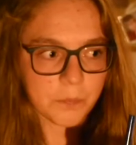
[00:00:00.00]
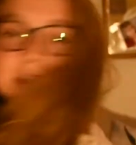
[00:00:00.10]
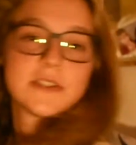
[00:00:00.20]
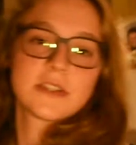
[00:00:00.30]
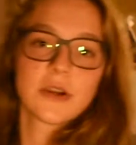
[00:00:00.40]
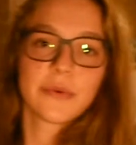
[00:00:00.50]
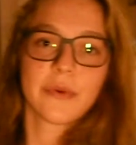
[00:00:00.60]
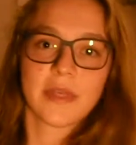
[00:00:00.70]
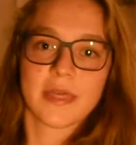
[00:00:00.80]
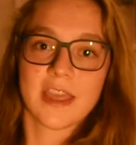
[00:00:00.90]
To start
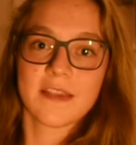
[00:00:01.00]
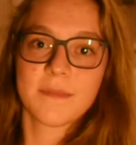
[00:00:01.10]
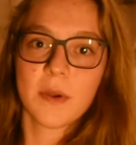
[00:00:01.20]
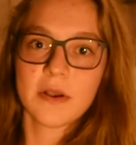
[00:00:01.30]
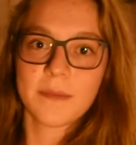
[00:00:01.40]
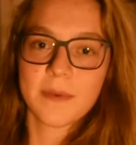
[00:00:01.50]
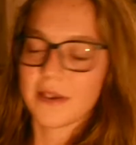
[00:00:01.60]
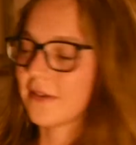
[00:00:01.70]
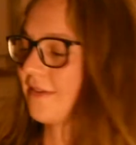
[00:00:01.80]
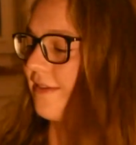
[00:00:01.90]
with this book,
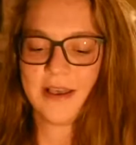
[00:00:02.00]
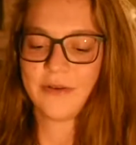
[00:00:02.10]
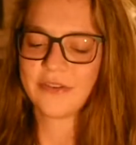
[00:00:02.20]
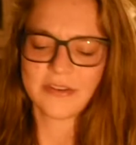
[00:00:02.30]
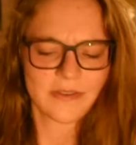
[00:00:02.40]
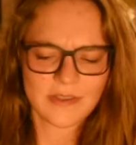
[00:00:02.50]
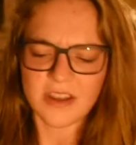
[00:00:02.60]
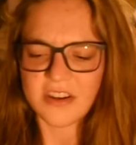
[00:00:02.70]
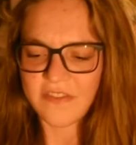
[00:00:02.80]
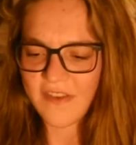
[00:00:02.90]
because I was just
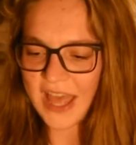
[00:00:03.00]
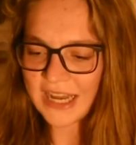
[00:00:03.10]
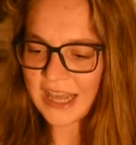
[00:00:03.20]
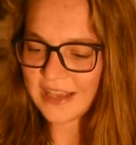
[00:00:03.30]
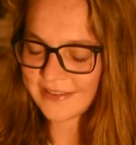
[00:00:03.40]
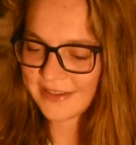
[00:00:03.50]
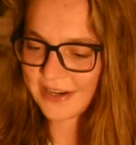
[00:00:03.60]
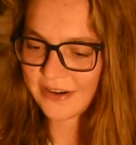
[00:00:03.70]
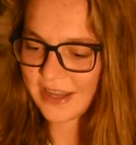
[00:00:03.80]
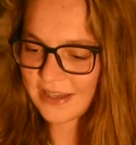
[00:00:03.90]
such a fan last
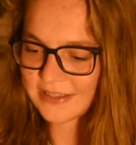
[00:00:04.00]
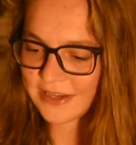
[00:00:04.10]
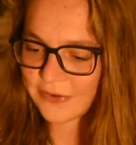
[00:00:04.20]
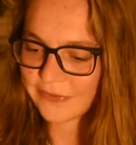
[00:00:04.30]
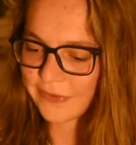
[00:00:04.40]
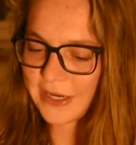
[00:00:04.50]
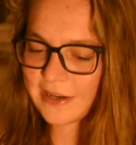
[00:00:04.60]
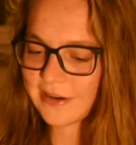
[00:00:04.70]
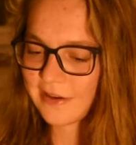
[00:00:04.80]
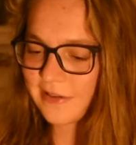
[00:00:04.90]
year. Last year was
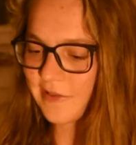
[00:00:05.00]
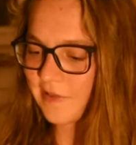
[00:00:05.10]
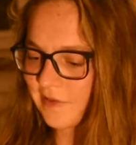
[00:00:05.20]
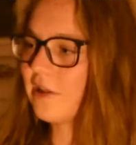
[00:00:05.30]
really nice.